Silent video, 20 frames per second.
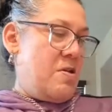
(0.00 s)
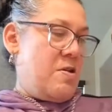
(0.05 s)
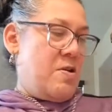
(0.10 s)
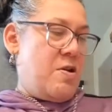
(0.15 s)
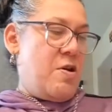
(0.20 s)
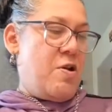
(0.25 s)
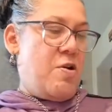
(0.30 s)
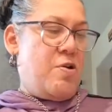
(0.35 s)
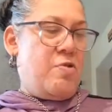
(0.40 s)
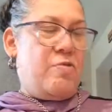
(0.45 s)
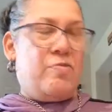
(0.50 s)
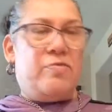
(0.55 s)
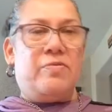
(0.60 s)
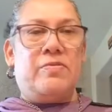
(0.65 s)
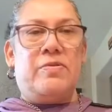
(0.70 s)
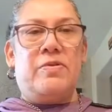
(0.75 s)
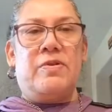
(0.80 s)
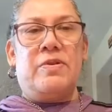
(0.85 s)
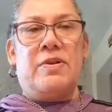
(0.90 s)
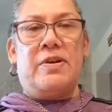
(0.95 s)
Oh,
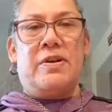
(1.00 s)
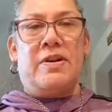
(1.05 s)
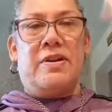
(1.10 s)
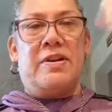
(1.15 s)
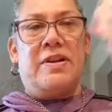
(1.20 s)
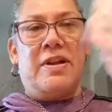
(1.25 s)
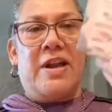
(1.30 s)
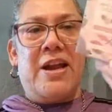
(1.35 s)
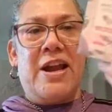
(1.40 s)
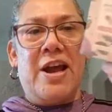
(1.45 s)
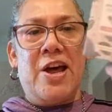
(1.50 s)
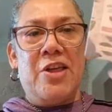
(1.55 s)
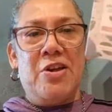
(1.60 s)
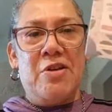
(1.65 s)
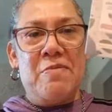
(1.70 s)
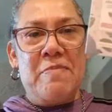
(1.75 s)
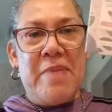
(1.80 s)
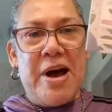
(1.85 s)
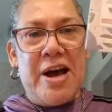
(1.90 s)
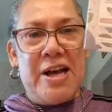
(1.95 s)

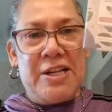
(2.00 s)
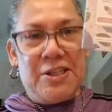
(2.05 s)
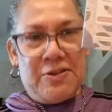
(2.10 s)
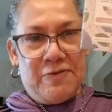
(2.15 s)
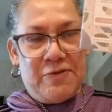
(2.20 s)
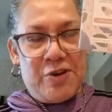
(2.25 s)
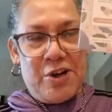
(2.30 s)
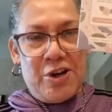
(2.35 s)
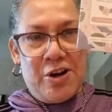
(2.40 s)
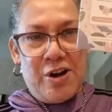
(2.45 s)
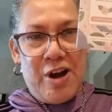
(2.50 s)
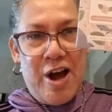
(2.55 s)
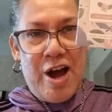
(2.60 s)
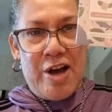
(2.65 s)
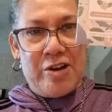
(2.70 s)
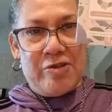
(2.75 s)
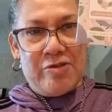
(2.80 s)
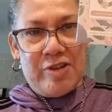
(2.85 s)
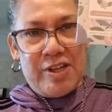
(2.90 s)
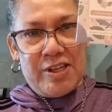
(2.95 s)
another must for your
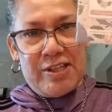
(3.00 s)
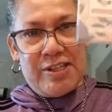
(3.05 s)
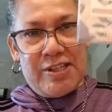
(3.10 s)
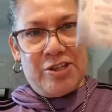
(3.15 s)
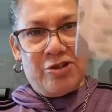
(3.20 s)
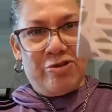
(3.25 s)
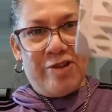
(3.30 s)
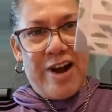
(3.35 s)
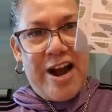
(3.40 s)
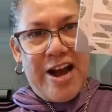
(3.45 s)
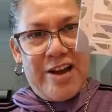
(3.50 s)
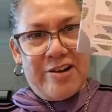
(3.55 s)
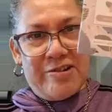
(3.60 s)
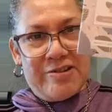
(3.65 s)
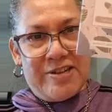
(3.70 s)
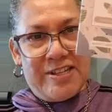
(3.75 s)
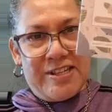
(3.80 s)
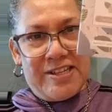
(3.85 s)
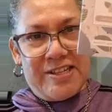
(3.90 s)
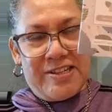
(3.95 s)
laundry is the dryer
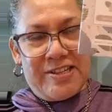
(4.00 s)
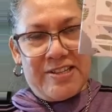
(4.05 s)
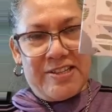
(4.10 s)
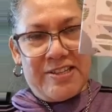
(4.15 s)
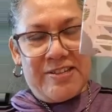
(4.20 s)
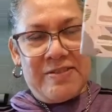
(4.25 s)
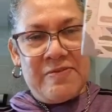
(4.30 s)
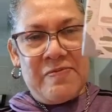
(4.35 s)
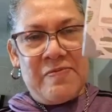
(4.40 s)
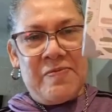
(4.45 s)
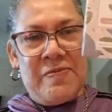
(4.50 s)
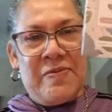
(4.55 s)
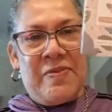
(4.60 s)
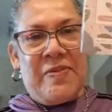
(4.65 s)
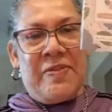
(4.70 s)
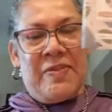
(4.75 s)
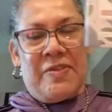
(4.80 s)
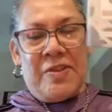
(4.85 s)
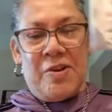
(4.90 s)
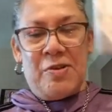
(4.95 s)
disc.
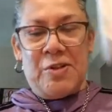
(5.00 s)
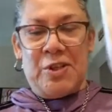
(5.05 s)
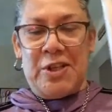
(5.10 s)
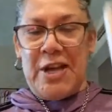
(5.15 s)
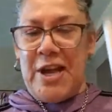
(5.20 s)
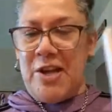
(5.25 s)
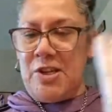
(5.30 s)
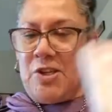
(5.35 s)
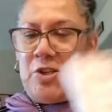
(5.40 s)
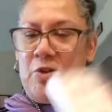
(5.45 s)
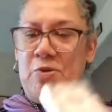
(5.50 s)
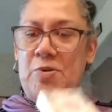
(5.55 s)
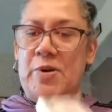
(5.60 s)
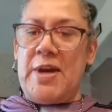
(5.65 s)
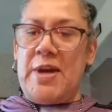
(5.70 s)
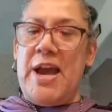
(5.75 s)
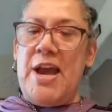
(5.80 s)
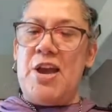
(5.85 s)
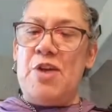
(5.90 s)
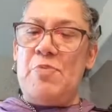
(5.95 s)
I'll say, so
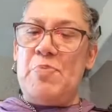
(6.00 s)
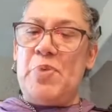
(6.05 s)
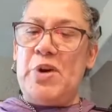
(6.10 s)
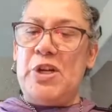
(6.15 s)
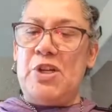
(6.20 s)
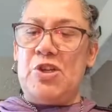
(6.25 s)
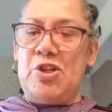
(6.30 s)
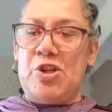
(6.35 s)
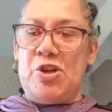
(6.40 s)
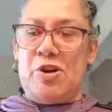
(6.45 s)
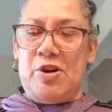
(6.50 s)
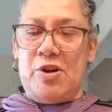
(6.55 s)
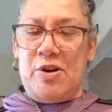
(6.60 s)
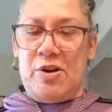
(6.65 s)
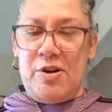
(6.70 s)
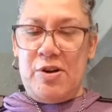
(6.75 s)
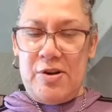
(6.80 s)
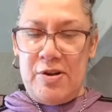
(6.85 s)
okay, you put your